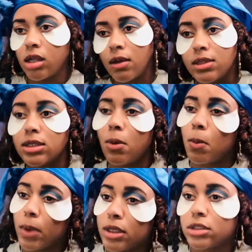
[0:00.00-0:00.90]
when you have
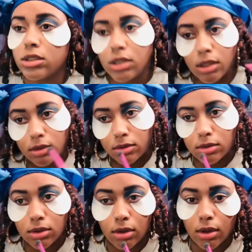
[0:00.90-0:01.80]
hooded eyes, you don't want
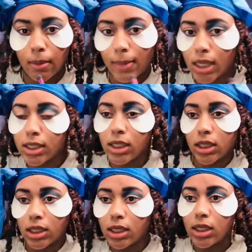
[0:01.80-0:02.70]
to put the
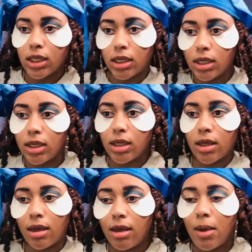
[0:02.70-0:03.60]
shadow
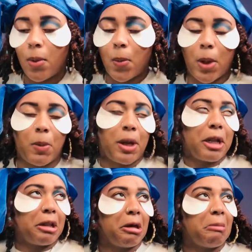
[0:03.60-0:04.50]
on the
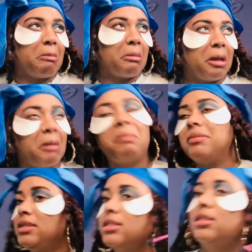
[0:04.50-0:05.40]
crease that you
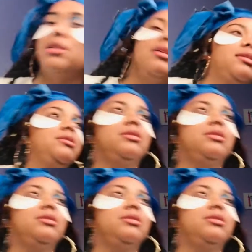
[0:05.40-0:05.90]
see